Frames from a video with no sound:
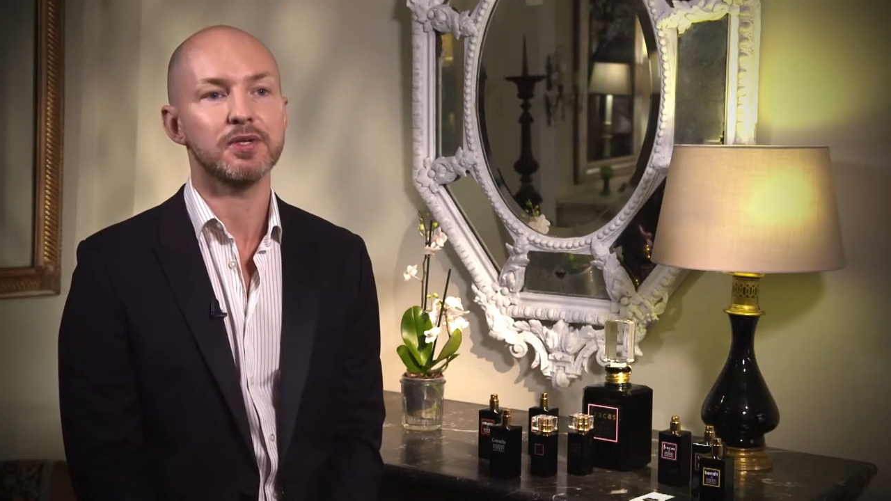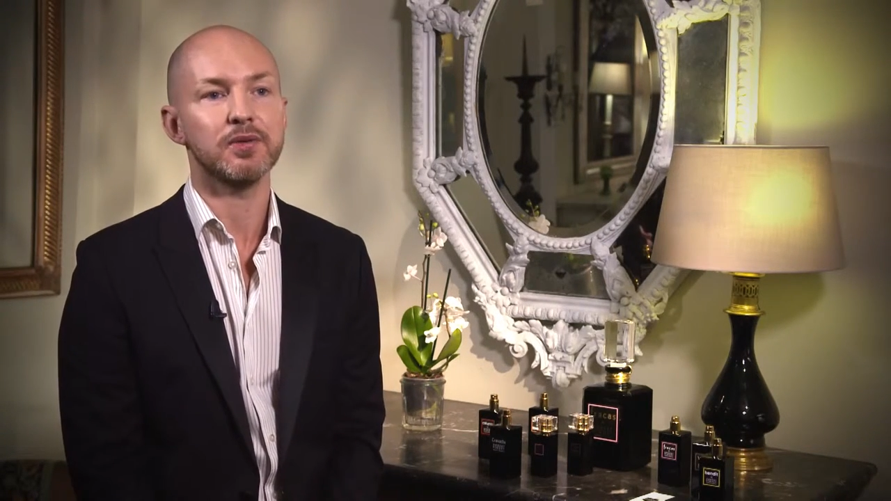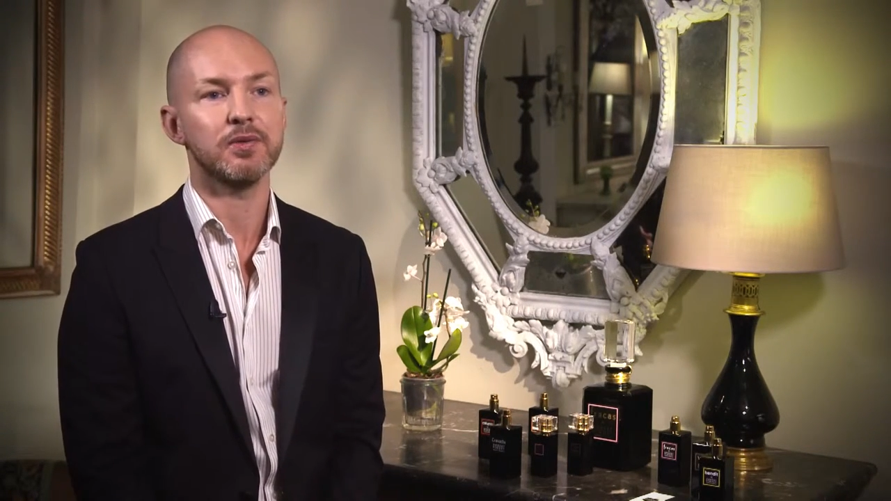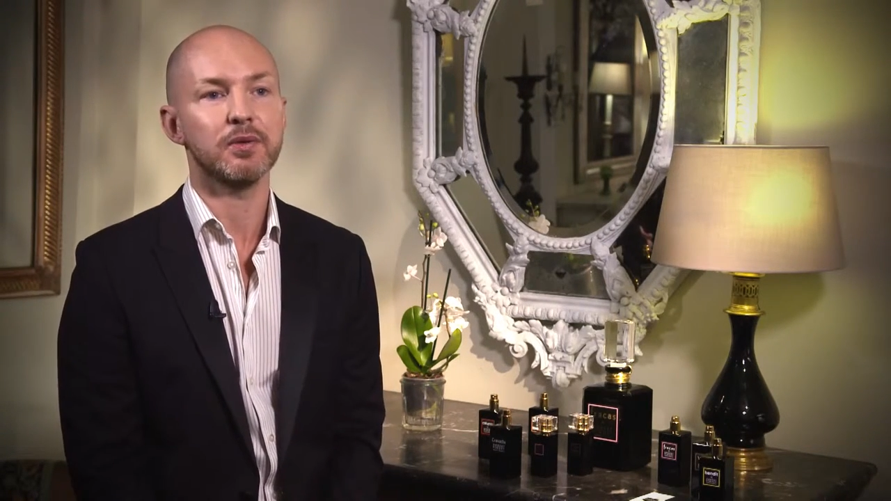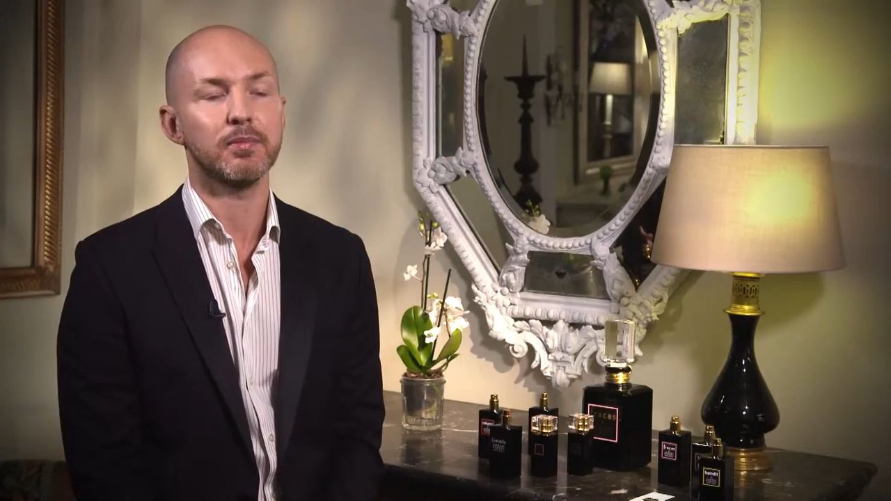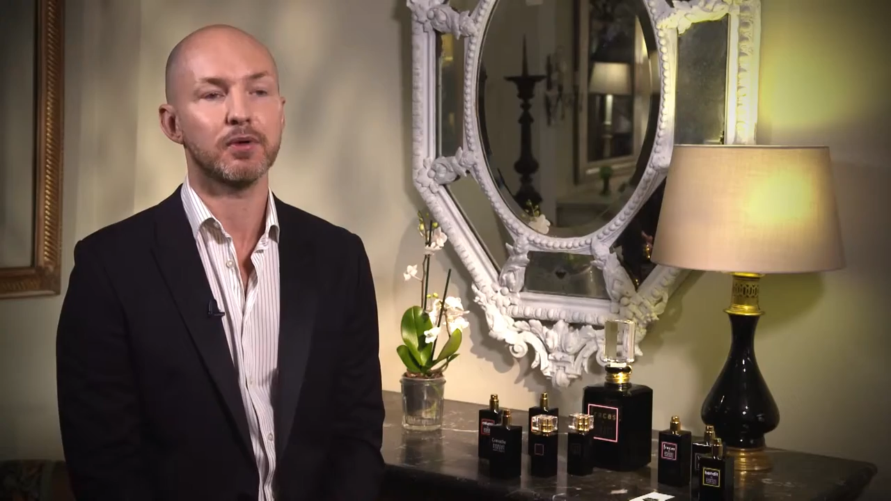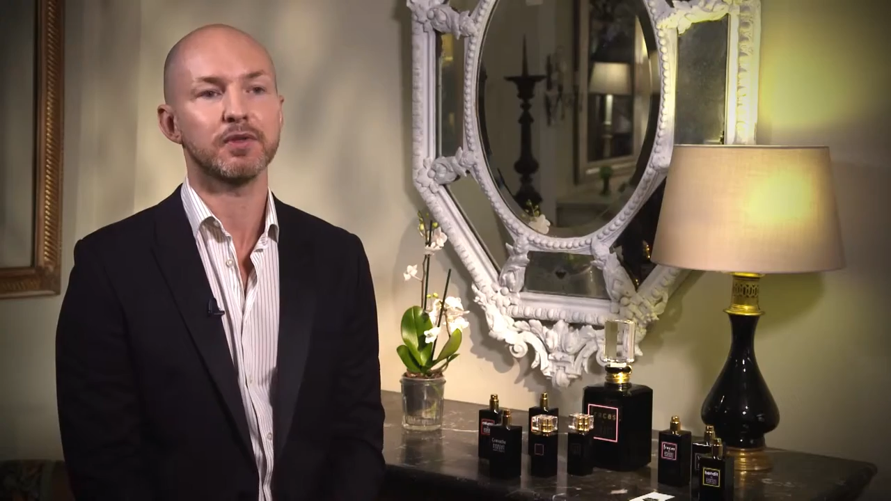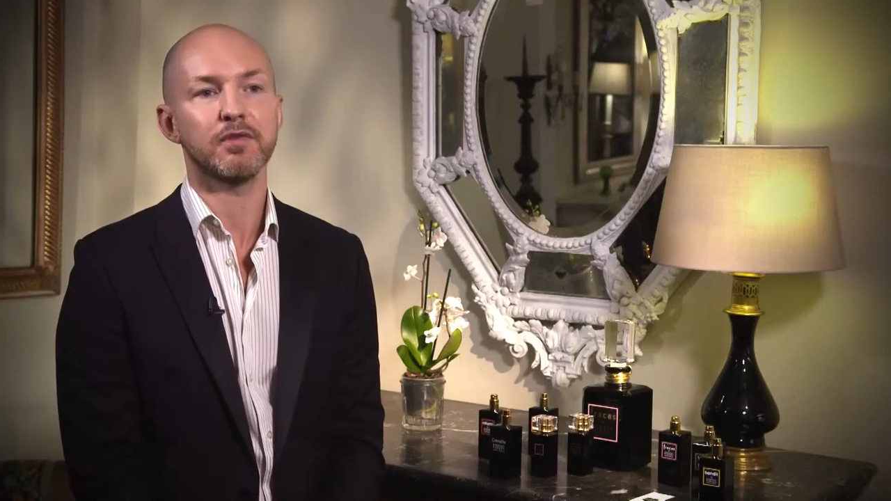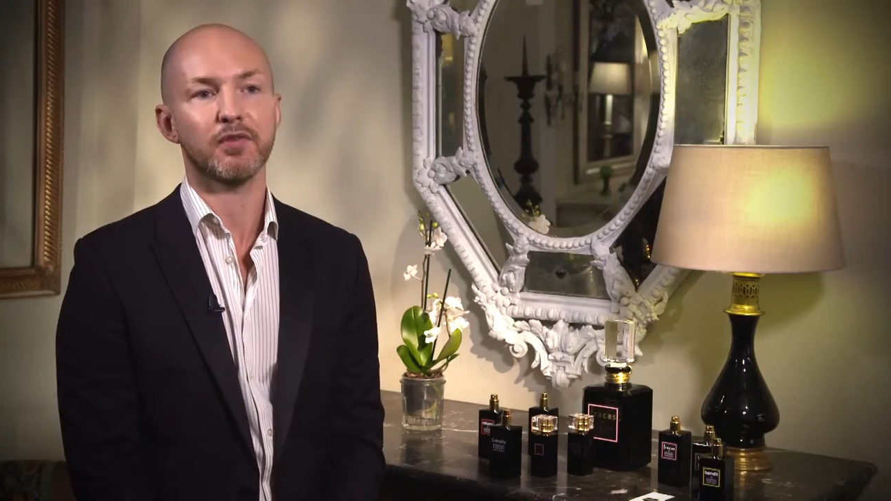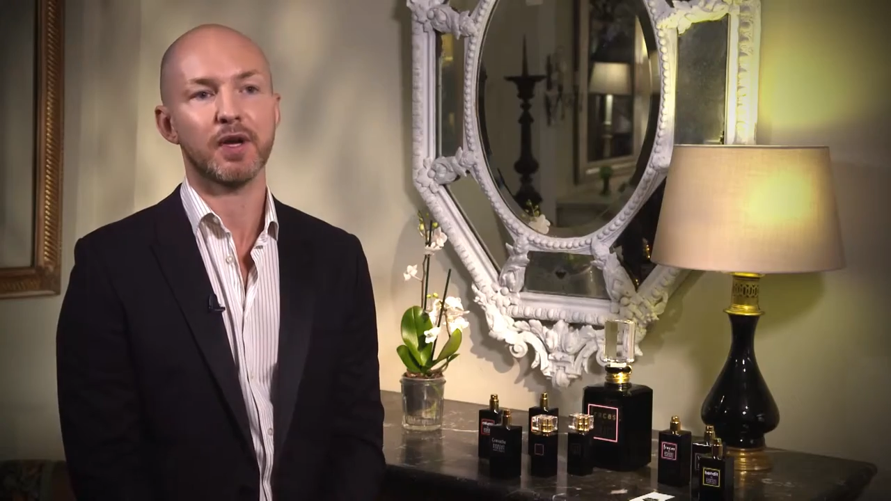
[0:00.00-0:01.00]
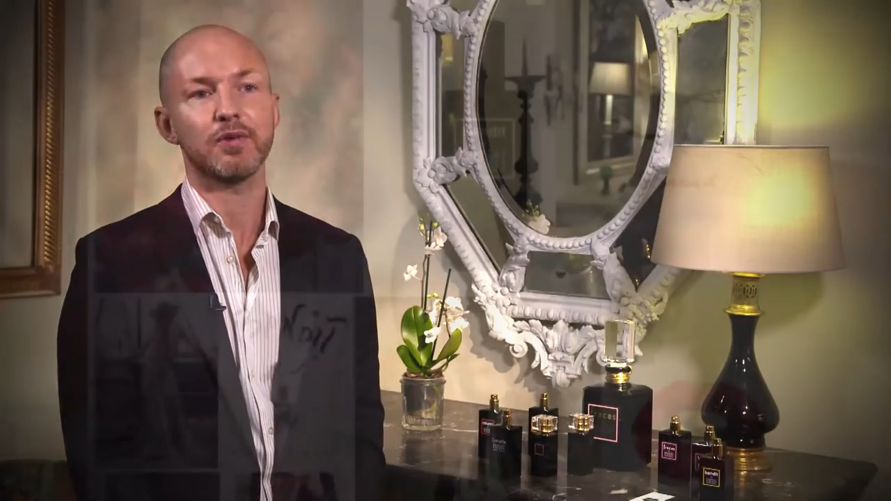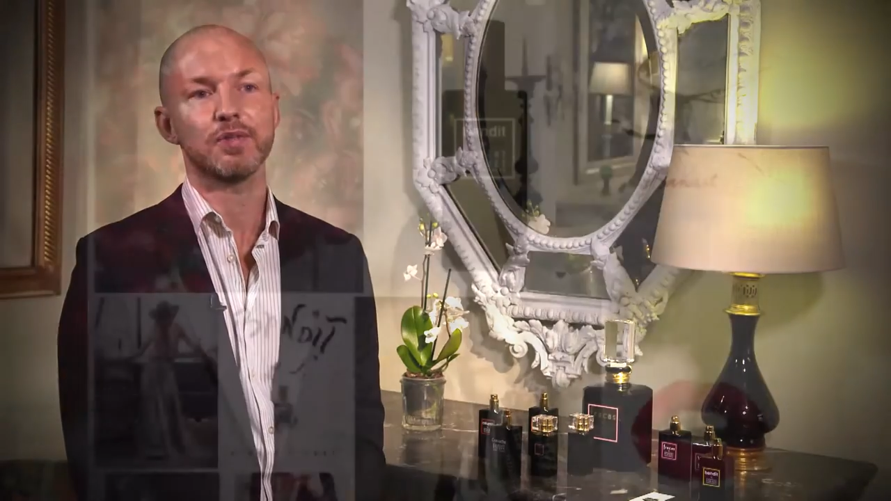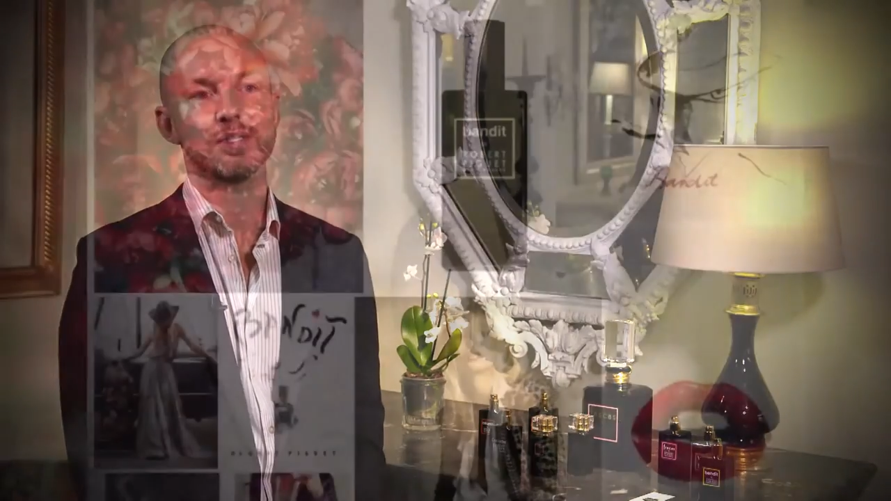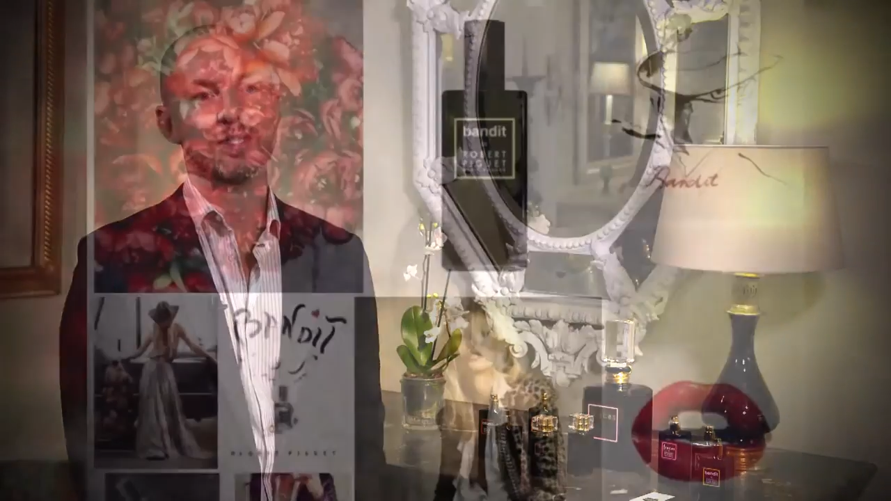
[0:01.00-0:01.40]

to modern fragrance